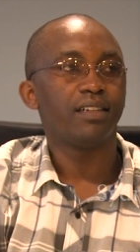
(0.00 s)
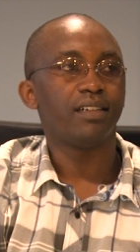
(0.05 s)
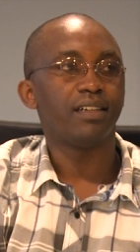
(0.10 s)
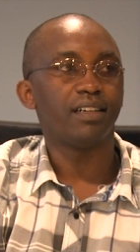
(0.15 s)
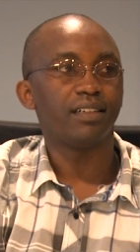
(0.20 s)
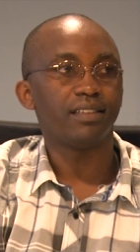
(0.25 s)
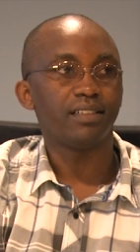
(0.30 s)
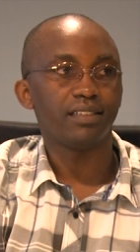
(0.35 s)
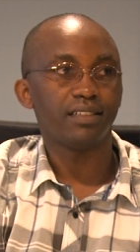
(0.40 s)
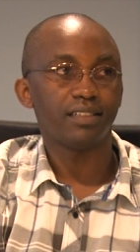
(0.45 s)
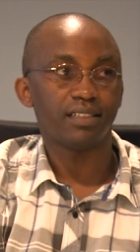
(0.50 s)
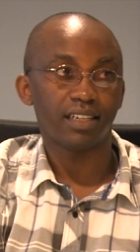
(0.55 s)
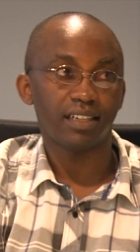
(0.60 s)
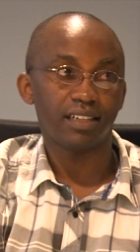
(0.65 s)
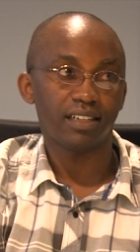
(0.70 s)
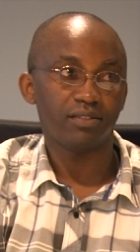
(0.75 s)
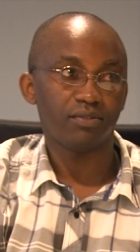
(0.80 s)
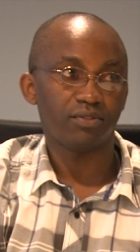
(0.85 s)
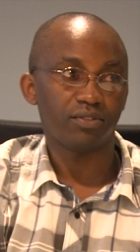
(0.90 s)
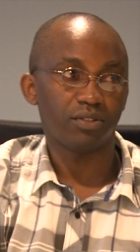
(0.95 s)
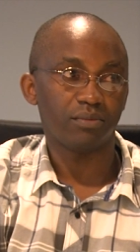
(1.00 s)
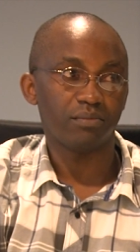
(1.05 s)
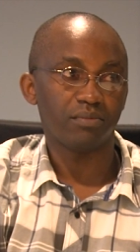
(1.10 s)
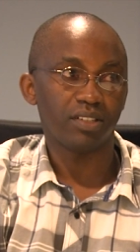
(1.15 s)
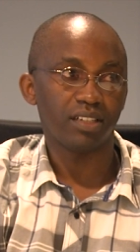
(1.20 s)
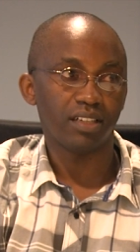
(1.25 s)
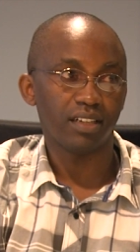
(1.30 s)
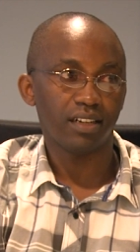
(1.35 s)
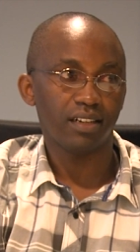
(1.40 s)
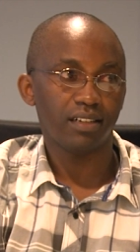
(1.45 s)
Uh, they started from
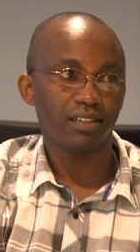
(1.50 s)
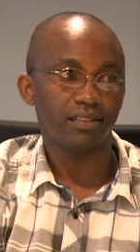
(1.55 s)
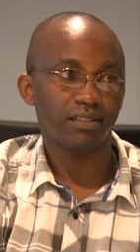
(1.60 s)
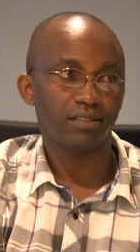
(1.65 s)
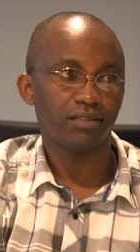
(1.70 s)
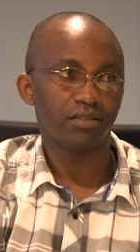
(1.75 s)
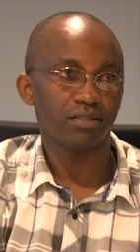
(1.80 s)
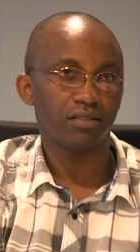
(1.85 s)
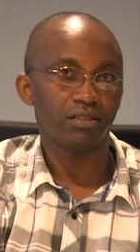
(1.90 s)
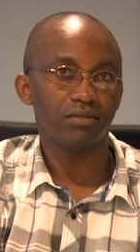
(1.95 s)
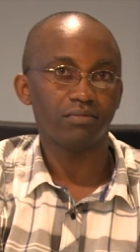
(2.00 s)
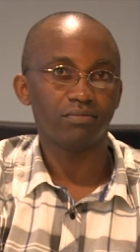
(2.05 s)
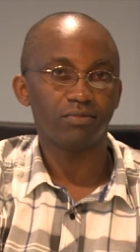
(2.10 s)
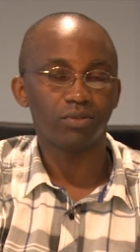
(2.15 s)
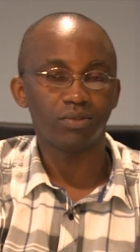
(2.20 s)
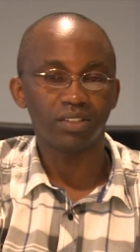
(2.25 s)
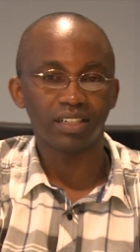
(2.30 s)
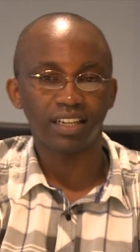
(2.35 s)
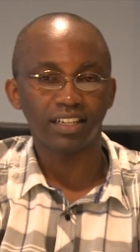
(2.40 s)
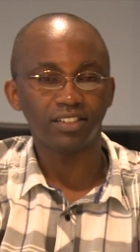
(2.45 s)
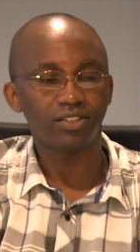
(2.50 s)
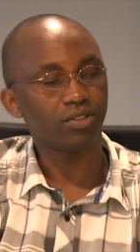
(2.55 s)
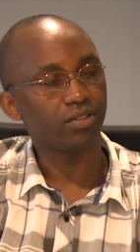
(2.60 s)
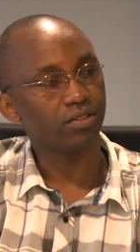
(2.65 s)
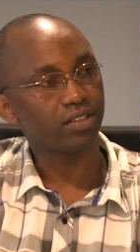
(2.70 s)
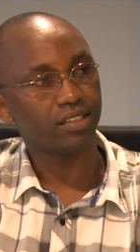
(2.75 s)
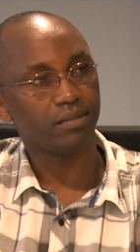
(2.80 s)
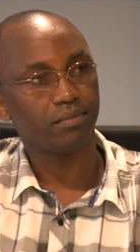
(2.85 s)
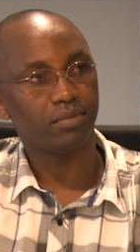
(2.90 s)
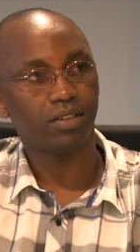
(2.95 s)
here. So when I
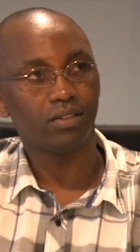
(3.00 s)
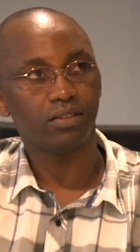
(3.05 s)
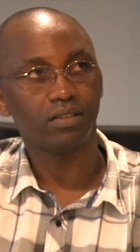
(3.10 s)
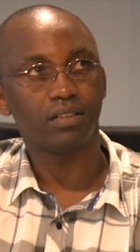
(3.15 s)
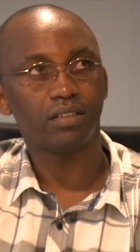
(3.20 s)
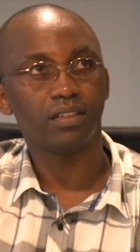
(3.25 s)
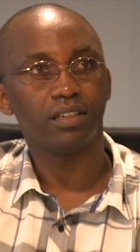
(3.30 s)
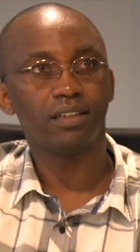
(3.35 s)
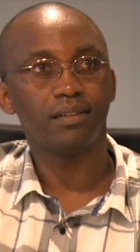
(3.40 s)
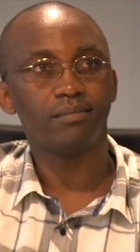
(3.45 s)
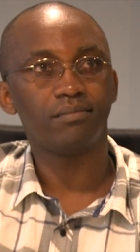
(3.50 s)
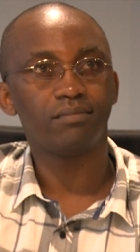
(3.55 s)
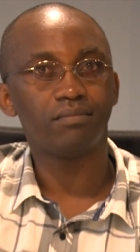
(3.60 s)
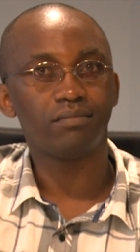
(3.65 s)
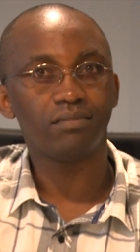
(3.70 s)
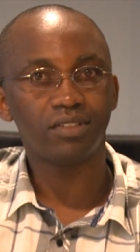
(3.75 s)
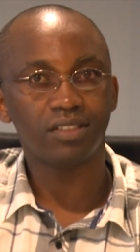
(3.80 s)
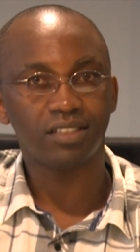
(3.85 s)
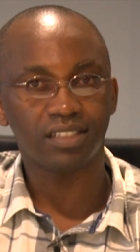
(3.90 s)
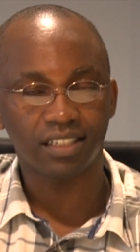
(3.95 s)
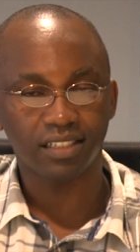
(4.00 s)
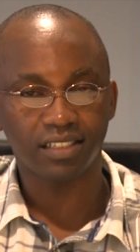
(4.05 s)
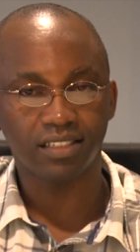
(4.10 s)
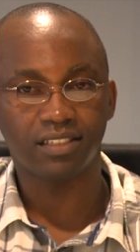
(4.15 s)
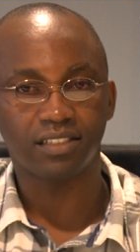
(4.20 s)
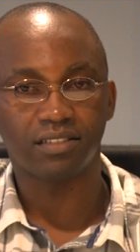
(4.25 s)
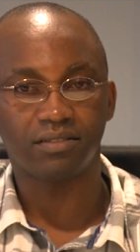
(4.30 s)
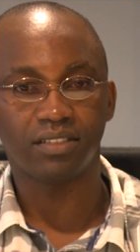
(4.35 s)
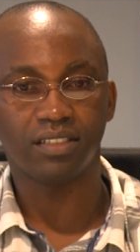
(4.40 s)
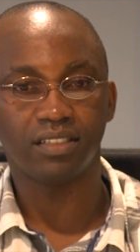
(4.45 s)
talked about uh,
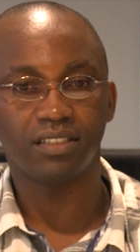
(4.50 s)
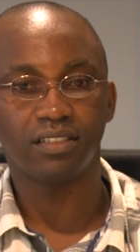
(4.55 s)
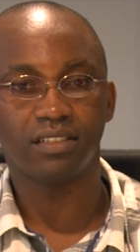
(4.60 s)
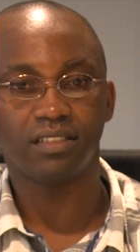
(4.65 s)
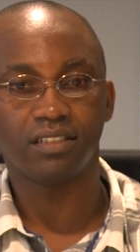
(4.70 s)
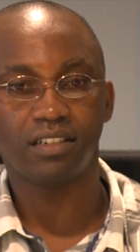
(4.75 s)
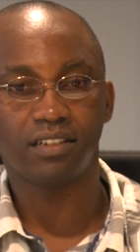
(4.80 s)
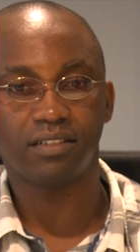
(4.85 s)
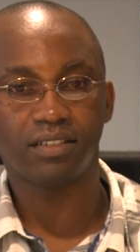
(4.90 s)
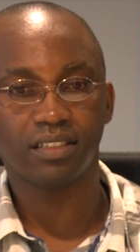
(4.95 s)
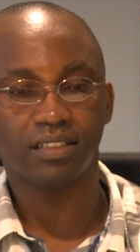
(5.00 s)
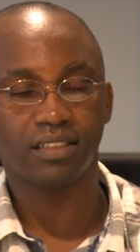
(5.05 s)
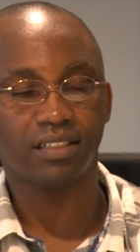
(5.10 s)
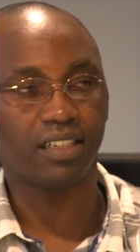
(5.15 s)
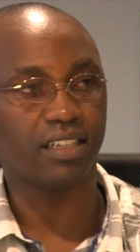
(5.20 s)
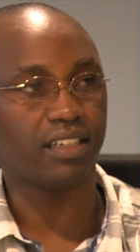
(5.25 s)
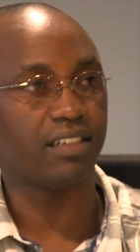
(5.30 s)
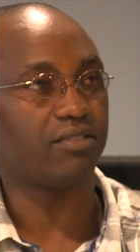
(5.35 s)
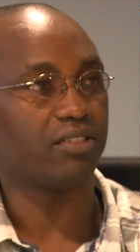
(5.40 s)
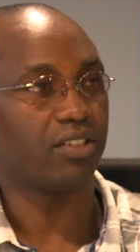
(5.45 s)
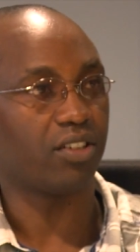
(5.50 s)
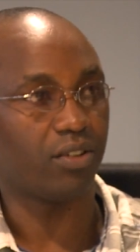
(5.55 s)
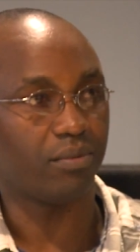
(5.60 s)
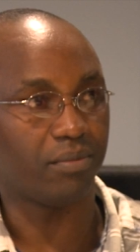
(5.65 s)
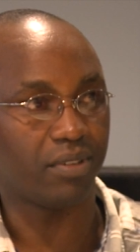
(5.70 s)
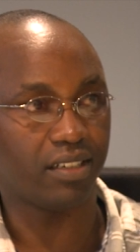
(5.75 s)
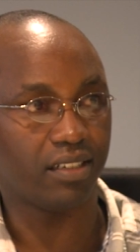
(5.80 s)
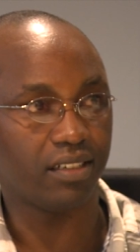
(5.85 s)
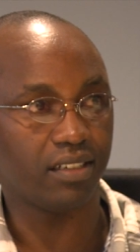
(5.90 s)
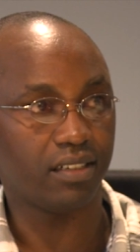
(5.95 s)
sanitary engineering, they
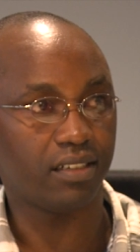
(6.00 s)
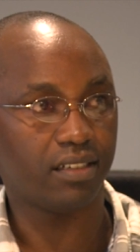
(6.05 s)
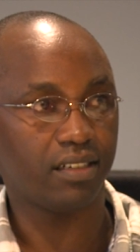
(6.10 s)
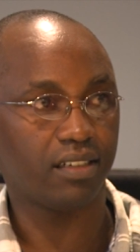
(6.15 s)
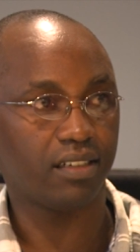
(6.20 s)
recommended